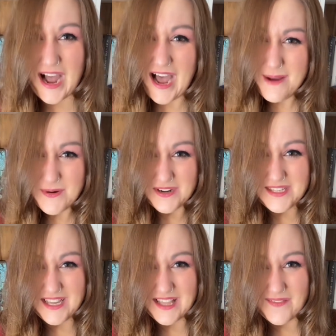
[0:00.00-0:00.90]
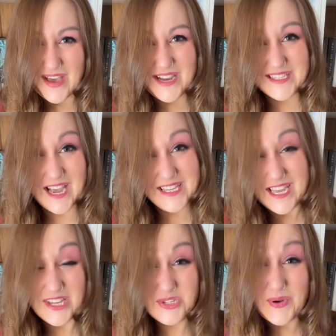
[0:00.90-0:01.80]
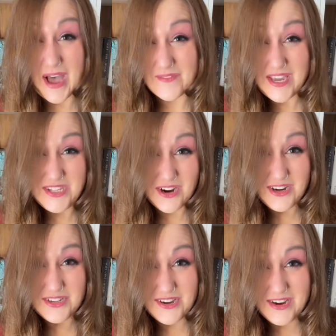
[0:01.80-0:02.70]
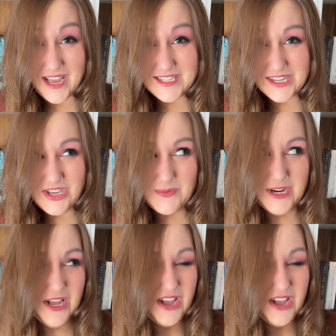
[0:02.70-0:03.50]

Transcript: I personally love that because I tend to have a darker, sarcastic humor.